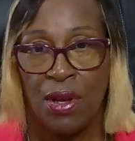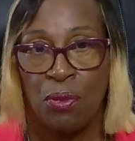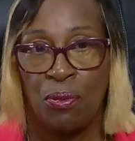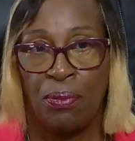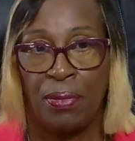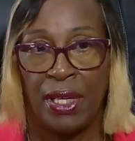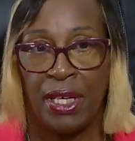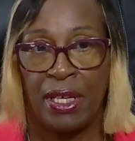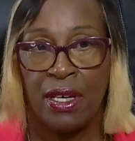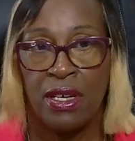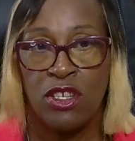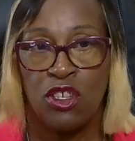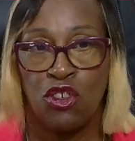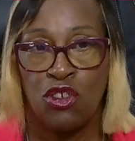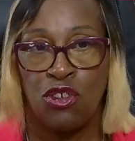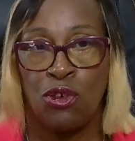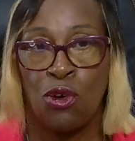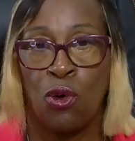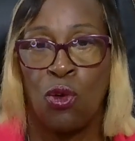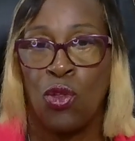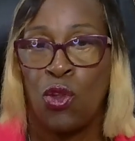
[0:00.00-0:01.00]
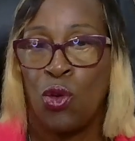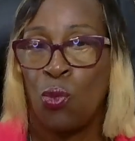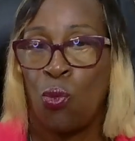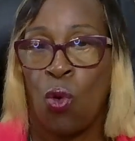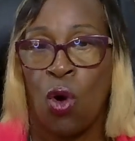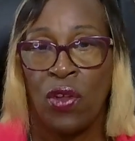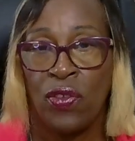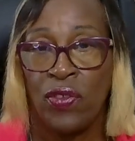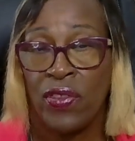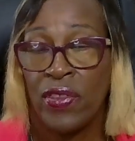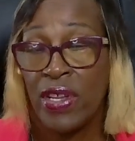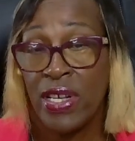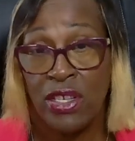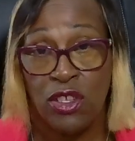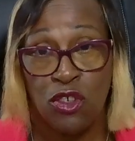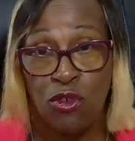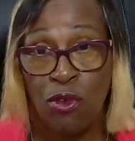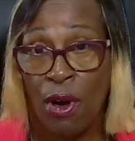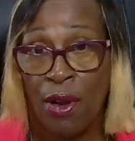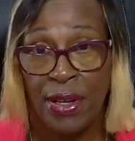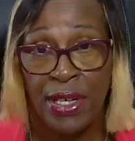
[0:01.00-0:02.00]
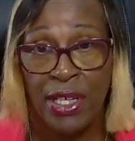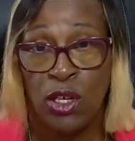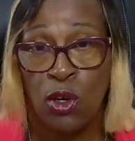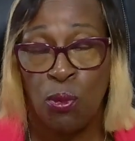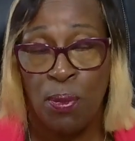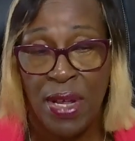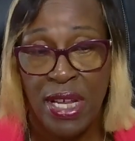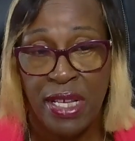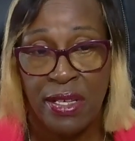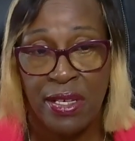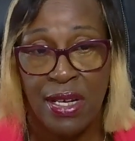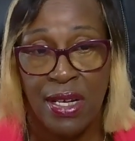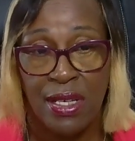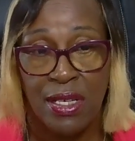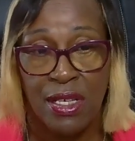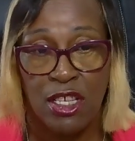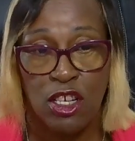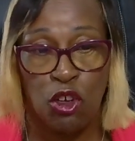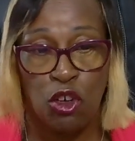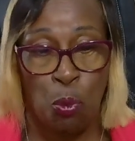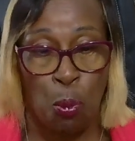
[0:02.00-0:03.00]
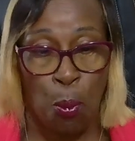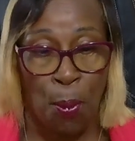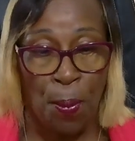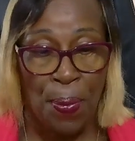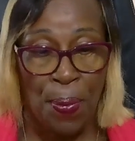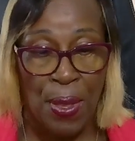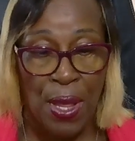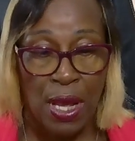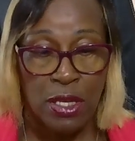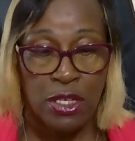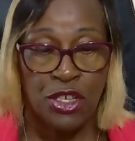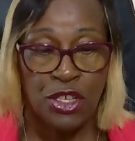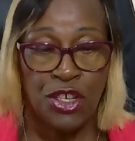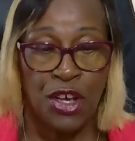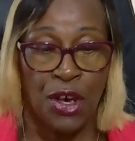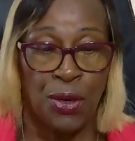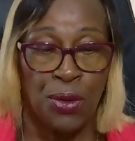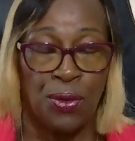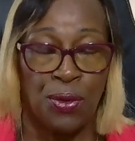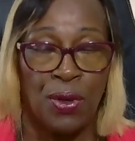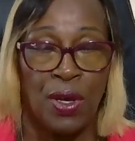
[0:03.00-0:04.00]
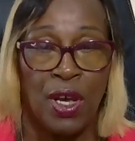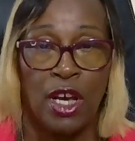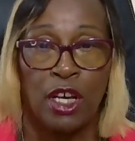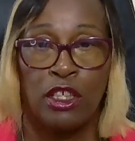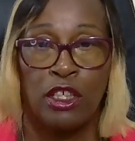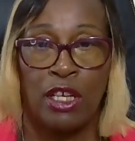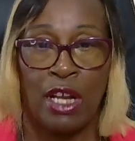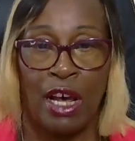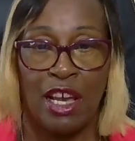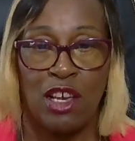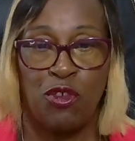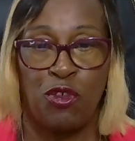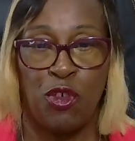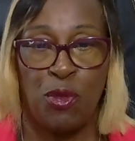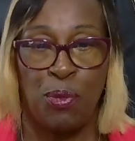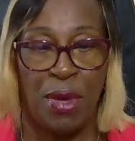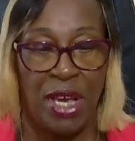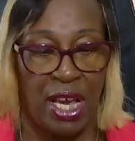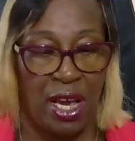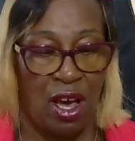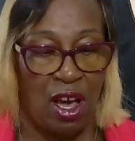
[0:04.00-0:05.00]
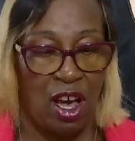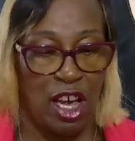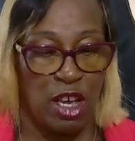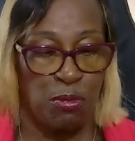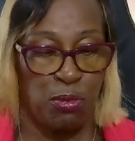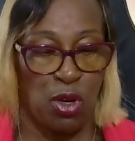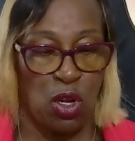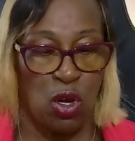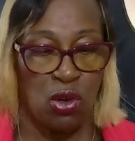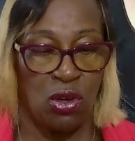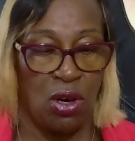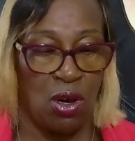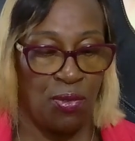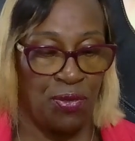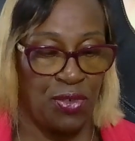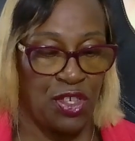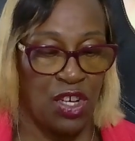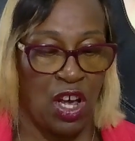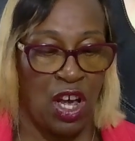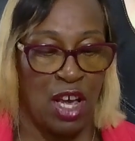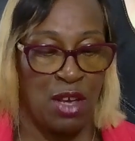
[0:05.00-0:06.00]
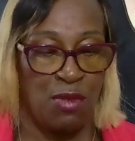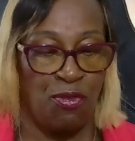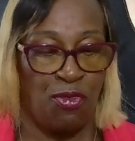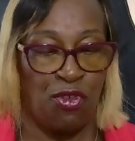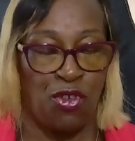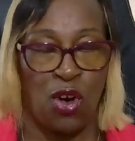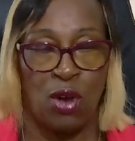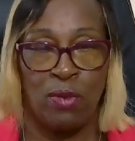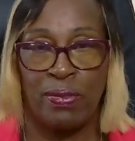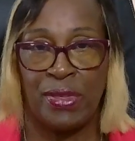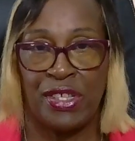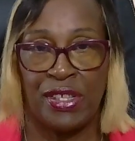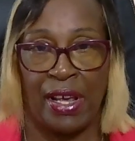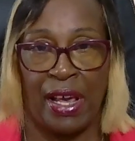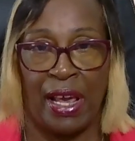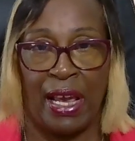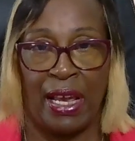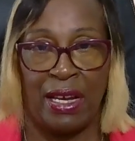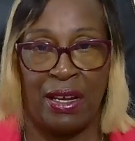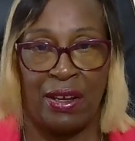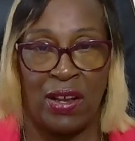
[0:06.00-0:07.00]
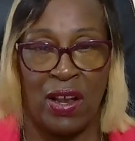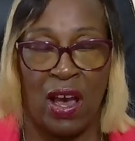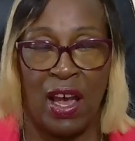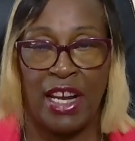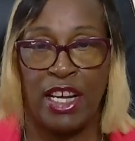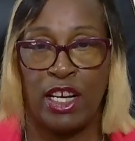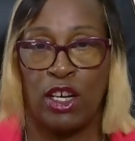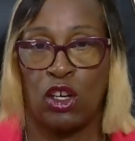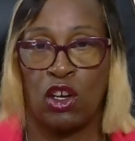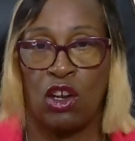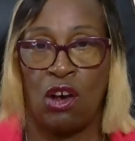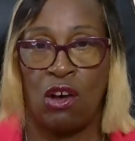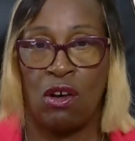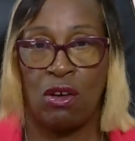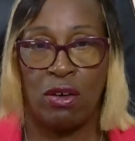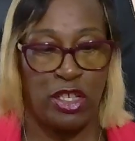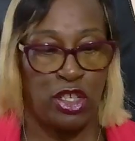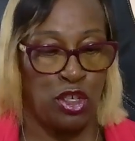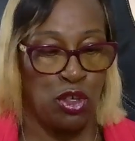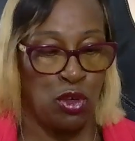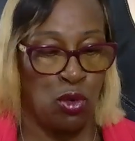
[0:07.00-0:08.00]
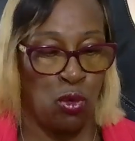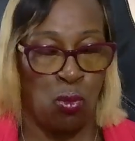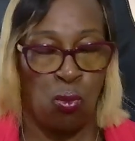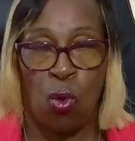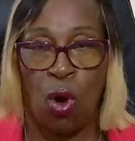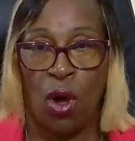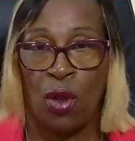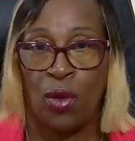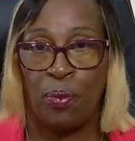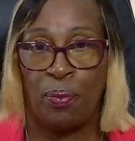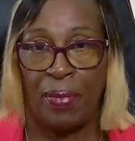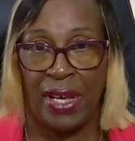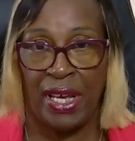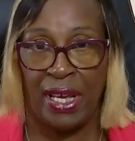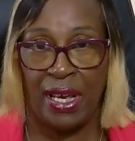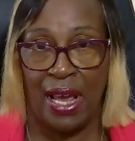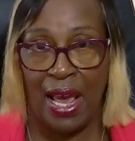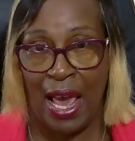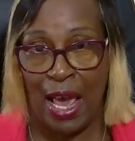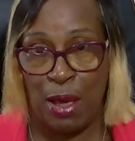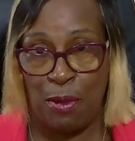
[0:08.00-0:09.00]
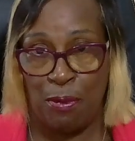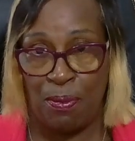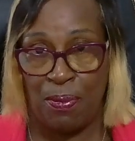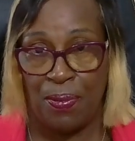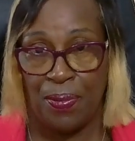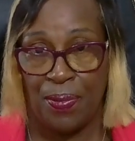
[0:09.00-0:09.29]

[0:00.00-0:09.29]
because you're the one that's growing your business. So like for me, I block off time from say nine o'clock till one p m